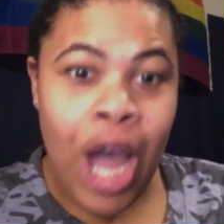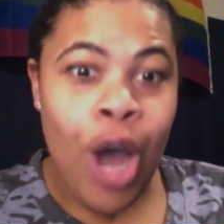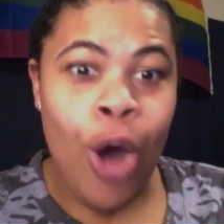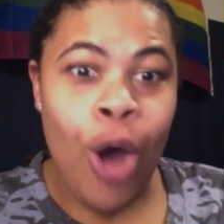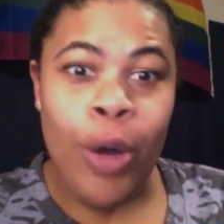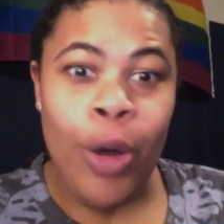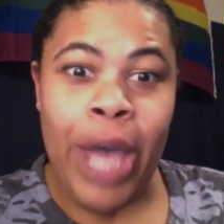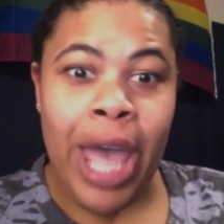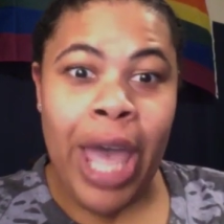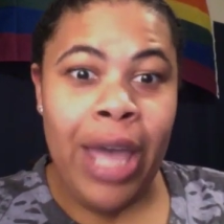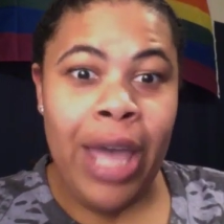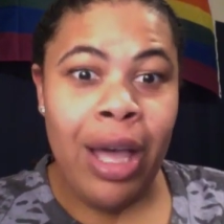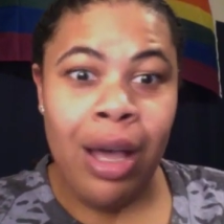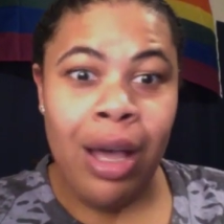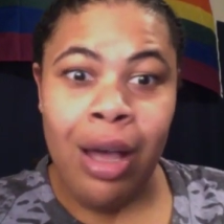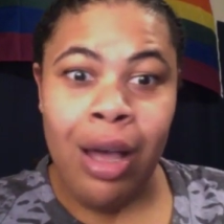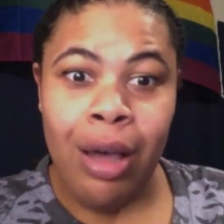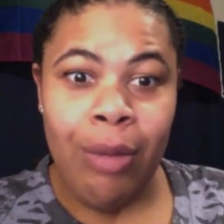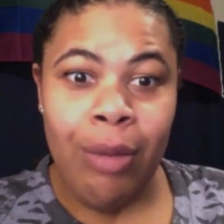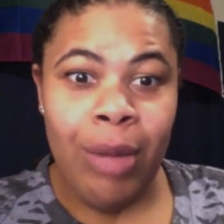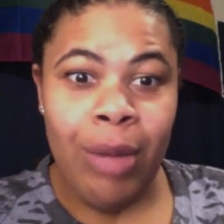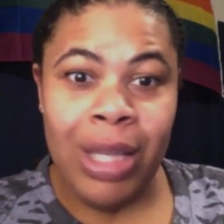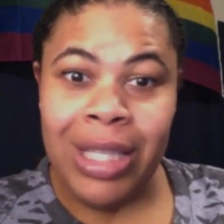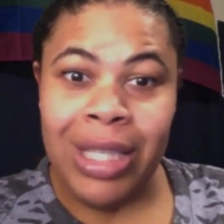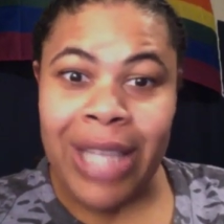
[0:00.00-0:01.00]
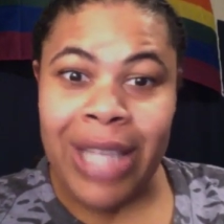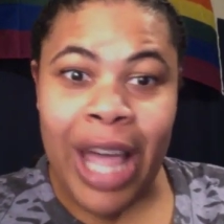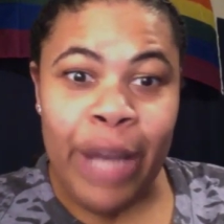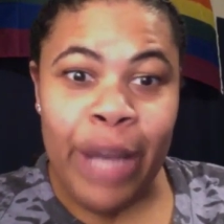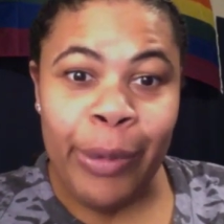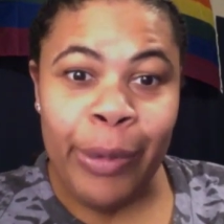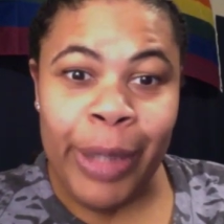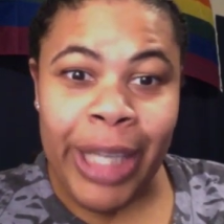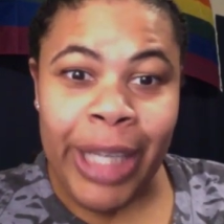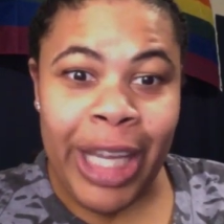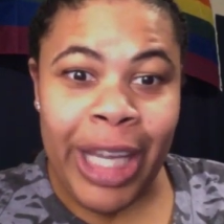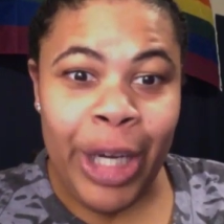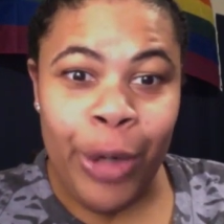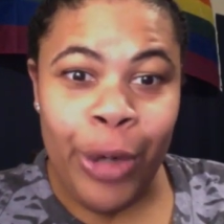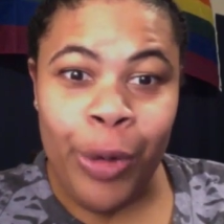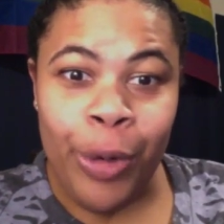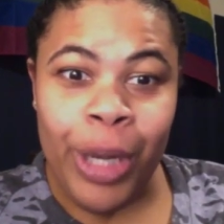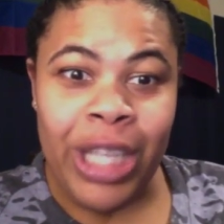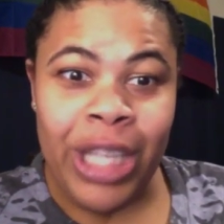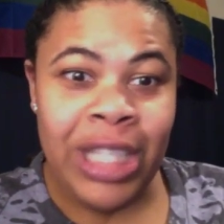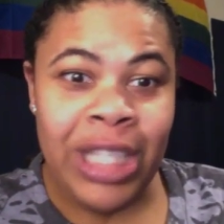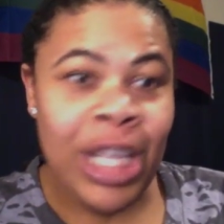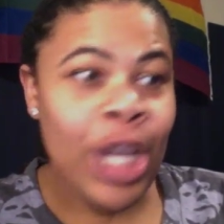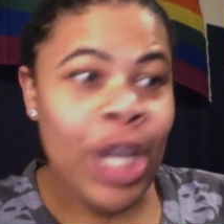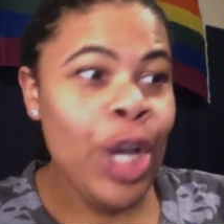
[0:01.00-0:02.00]
okay, a salary
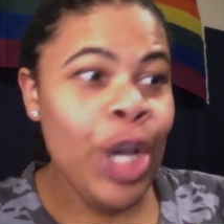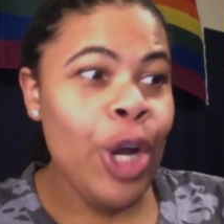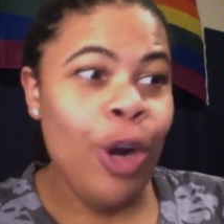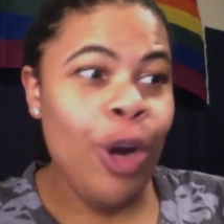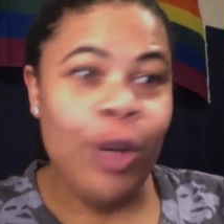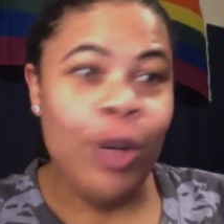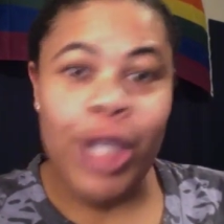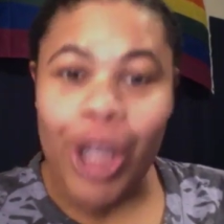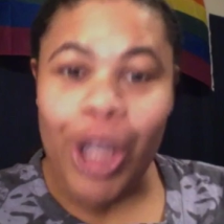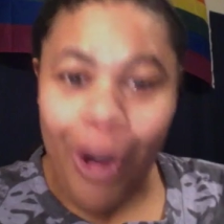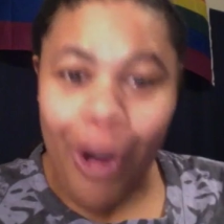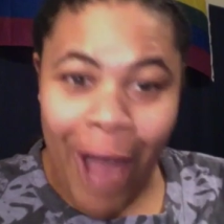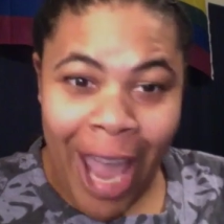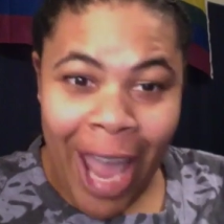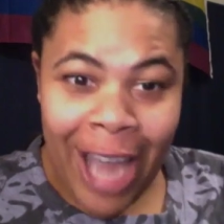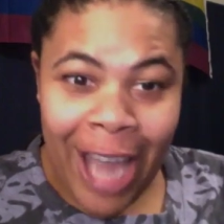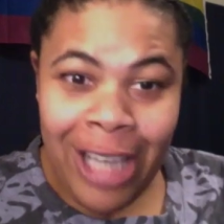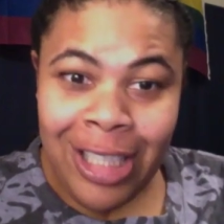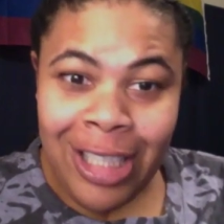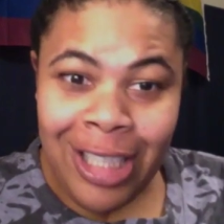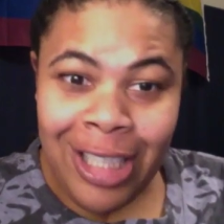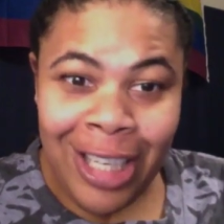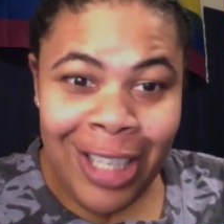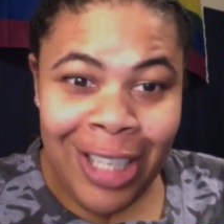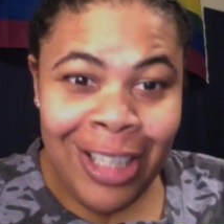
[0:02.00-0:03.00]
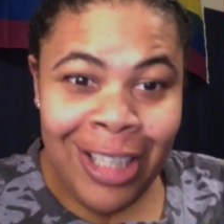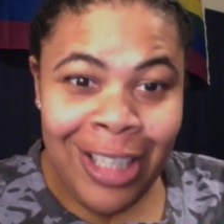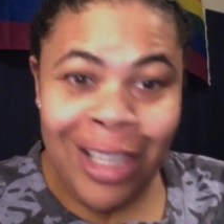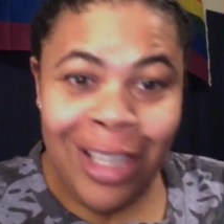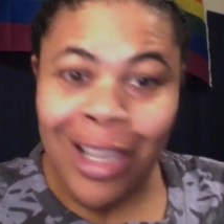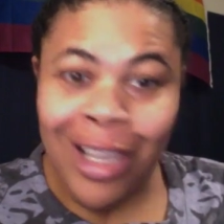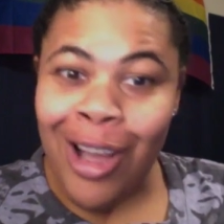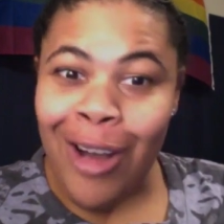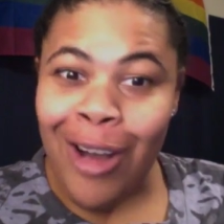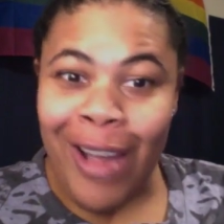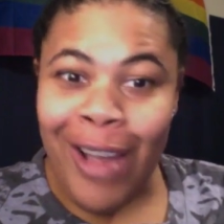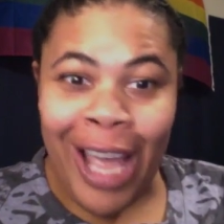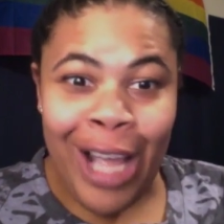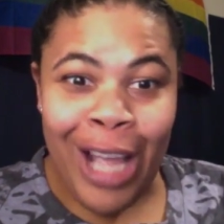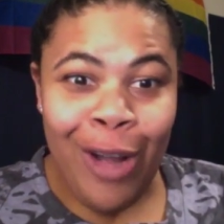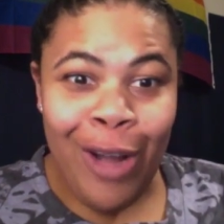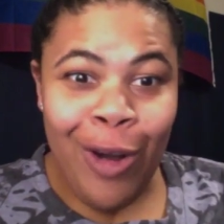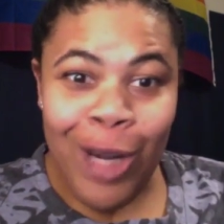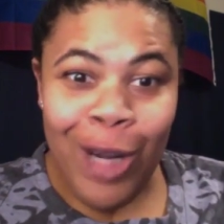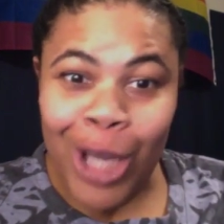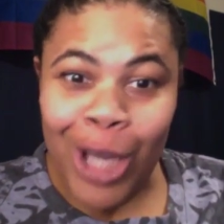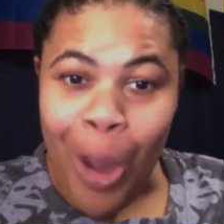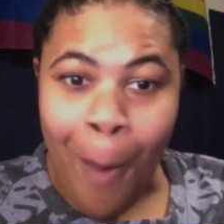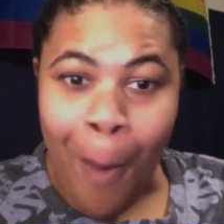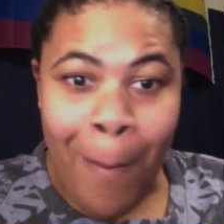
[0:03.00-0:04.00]
increase, go to your agent, okay, go
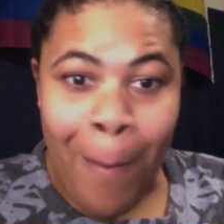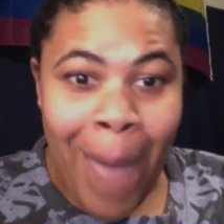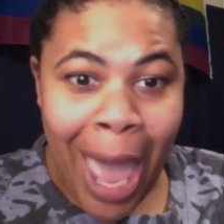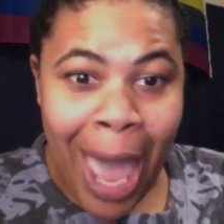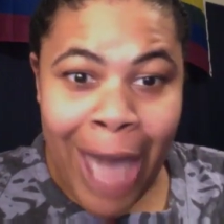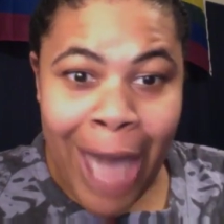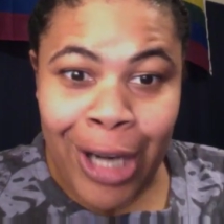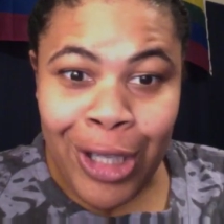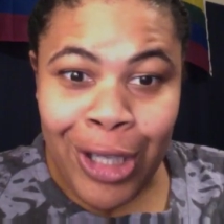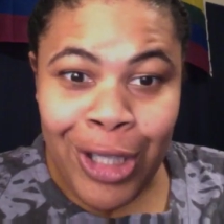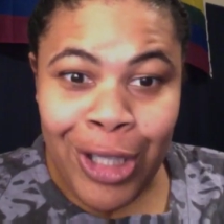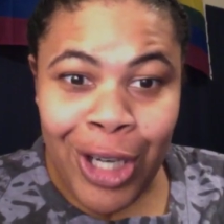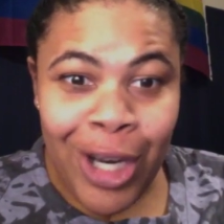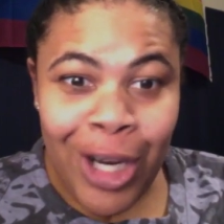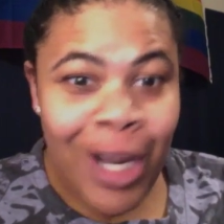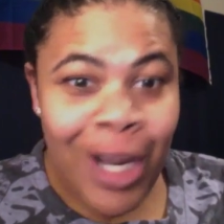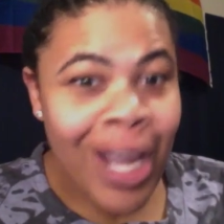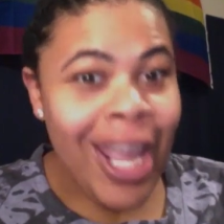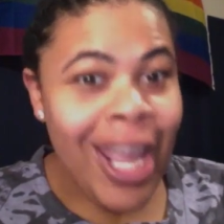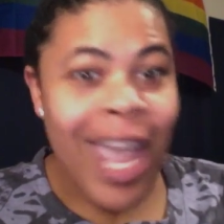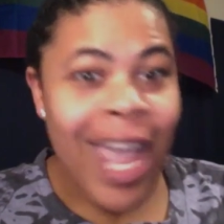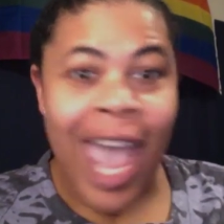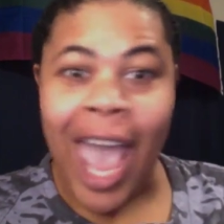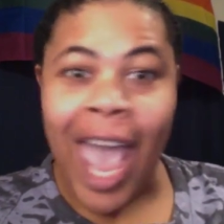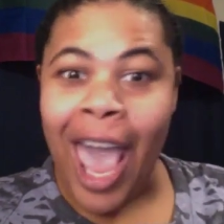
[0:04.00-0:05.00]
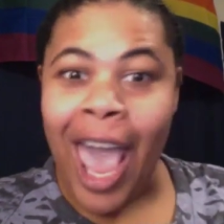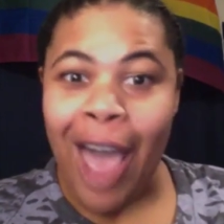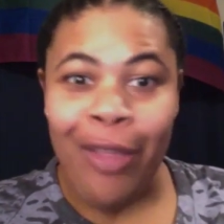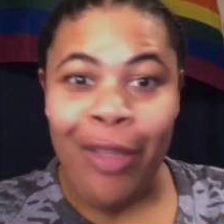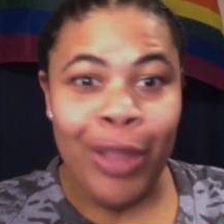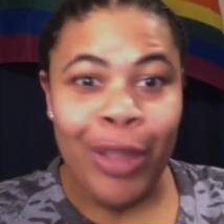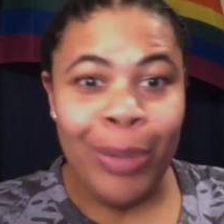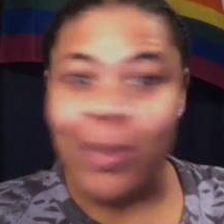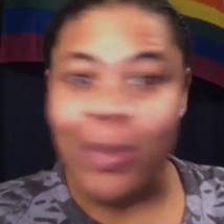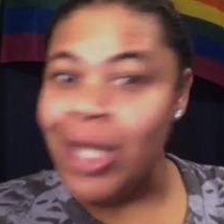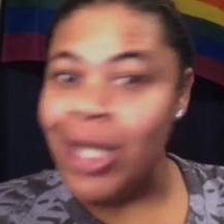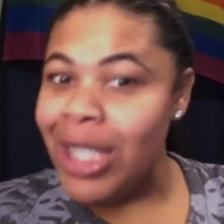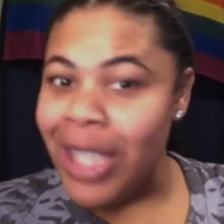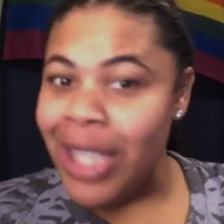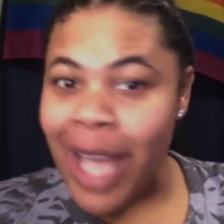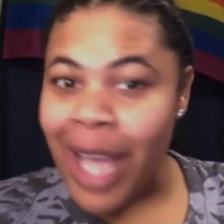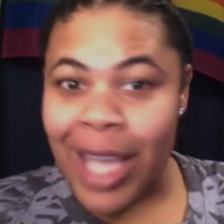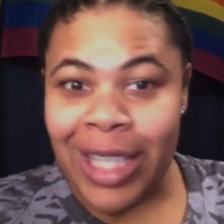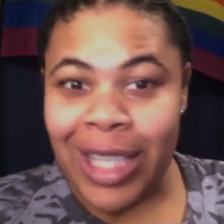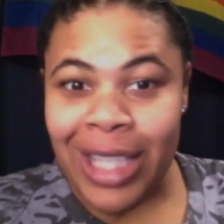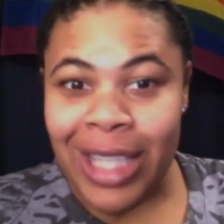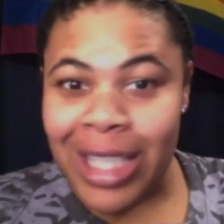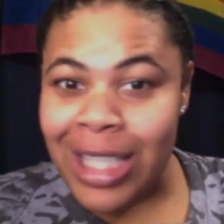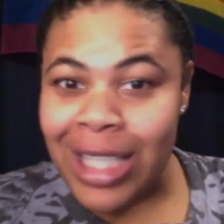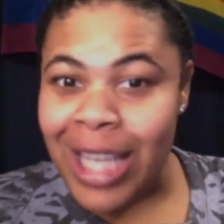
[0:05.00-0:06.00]
to your manager and have them discuss
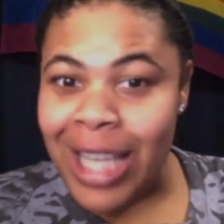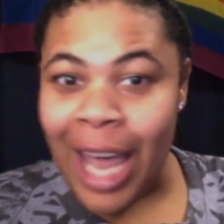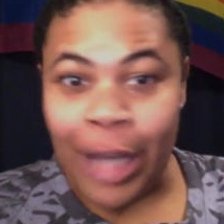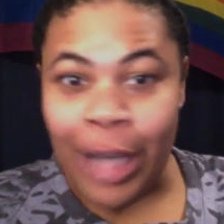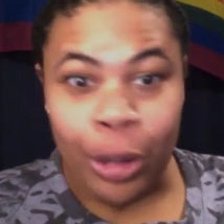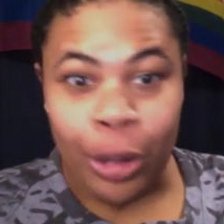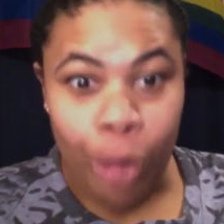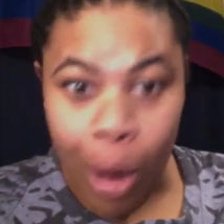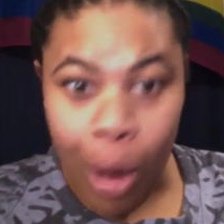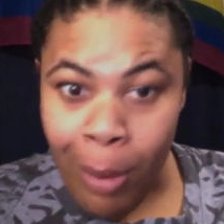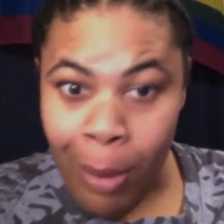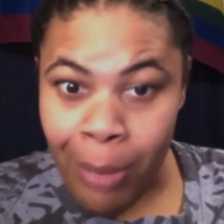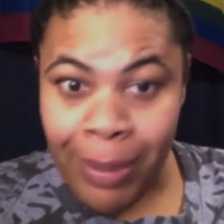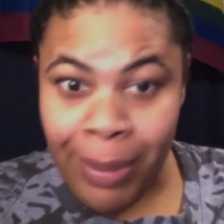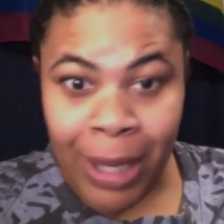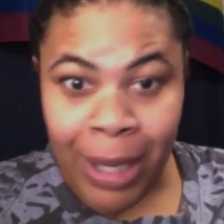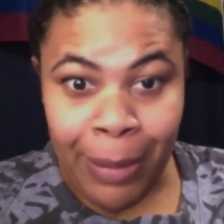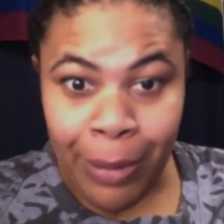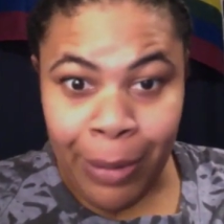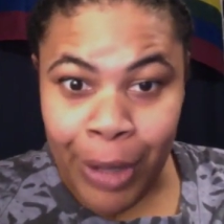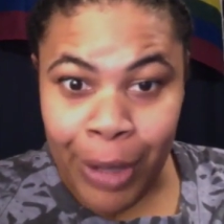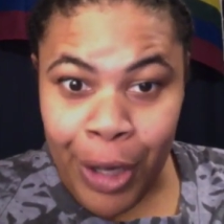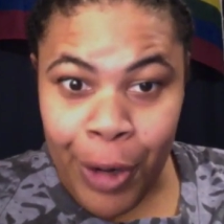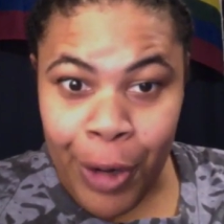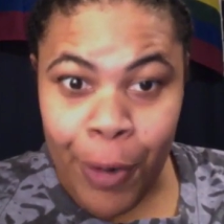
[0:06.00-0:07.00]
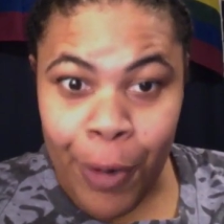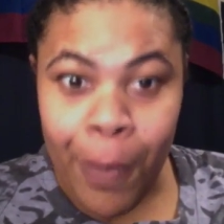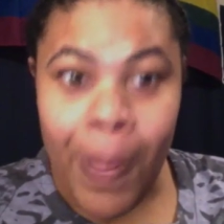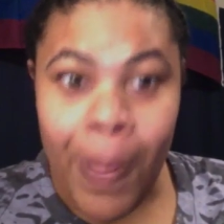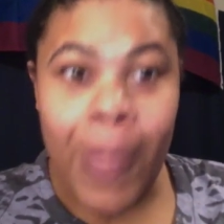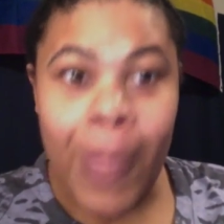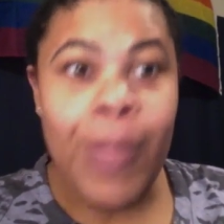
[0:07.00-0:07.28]
this like normal people do?